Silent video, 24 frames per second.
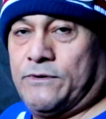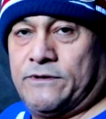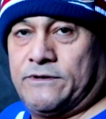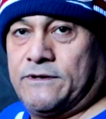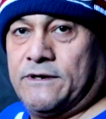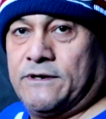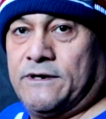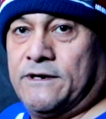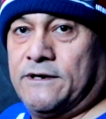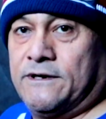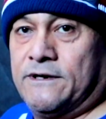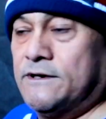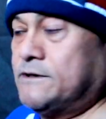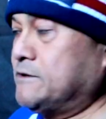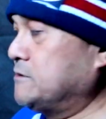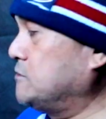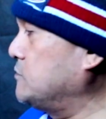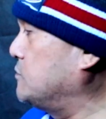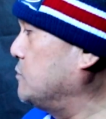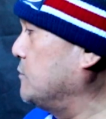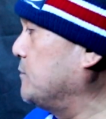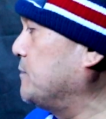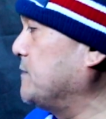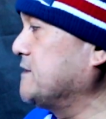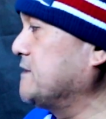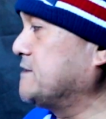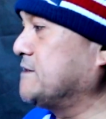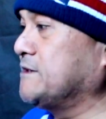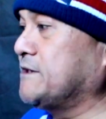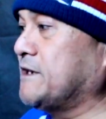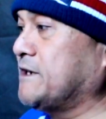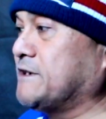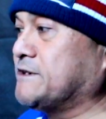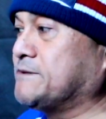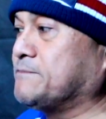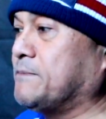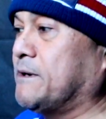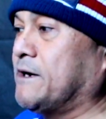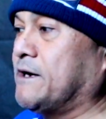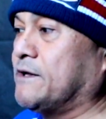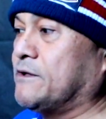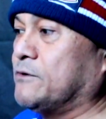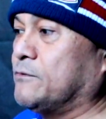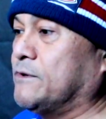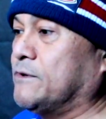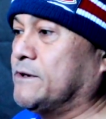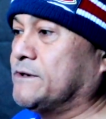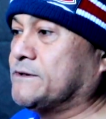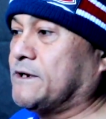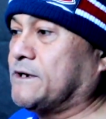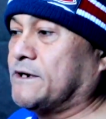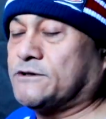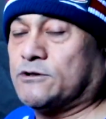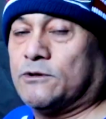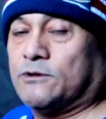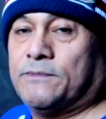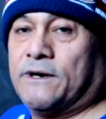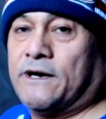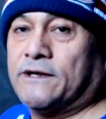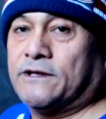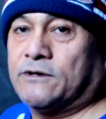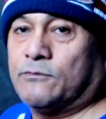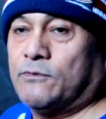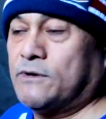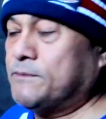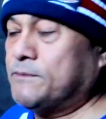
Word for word: with the two PCDs. My other ones, I sold my other